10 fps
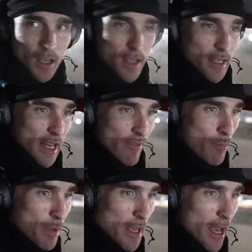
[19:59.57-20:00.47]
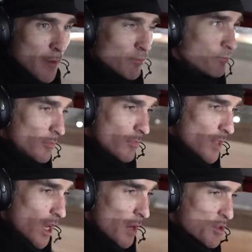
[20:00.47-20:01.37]
It's 11 p.m.
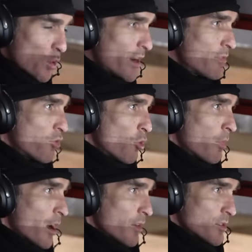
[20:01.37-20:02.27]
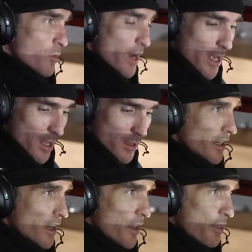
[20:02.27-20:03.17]
I'm 24 miles away
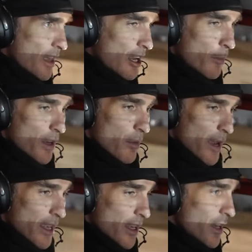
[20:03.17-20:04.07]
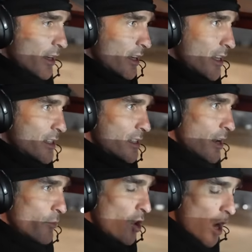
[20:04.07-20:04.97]
think I'm going to make it. It's
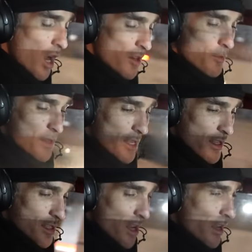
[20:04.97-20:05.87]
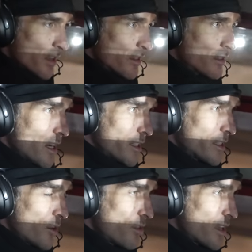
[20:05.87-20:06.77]
I'm not 100% certain. I
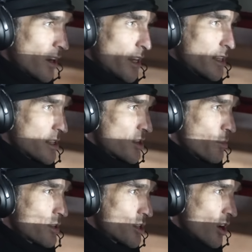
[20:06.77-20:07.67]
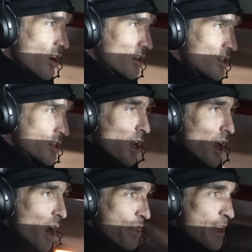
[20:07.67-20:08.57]
don't think I need to stop and charge.
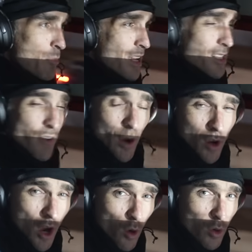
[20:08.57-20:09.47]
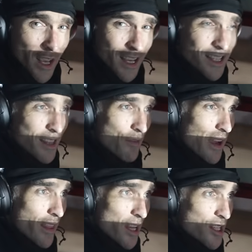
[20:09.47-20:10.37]
I think because of how cold it is and the
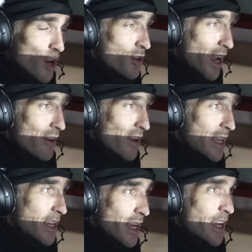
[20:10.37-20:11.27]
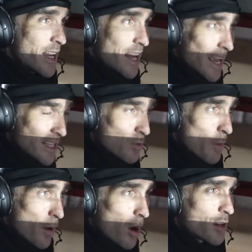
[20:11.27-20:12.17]
fact that I don't have heating unless we're
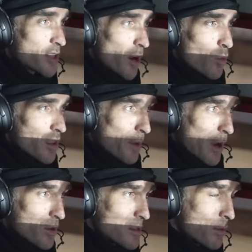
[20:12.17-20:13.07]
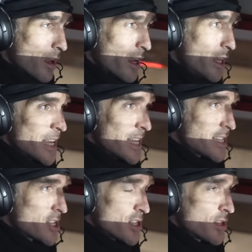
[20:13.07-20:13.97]
parked up with a power supply,
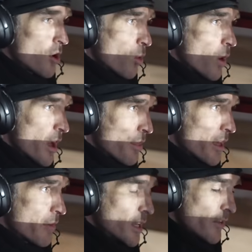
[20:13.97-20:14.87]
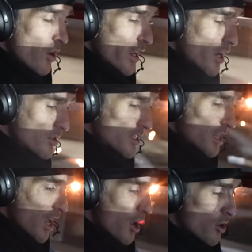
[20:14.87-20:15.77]
it's just not worth it. If I go
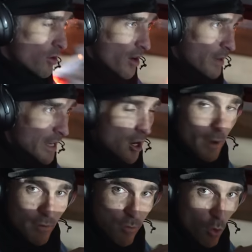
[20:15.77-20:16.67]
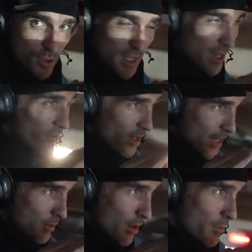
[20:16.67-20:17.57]
slow, I've been going about 40. If I
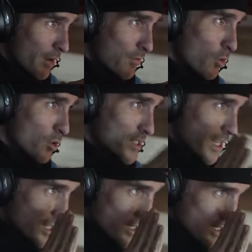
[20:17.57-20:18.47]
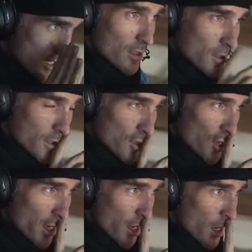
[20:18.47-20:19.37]
keep going about 40 and just just
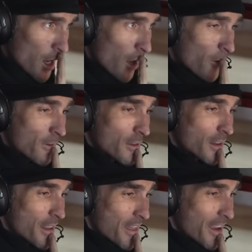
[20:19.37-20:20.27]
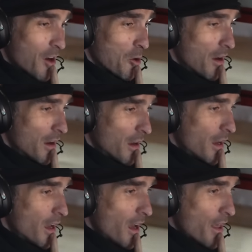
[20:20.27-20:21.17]
trundle along, I think I'll,
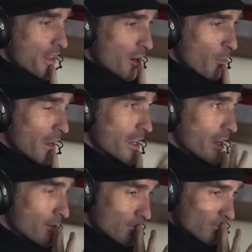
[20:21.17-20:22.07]
I think I'll make it.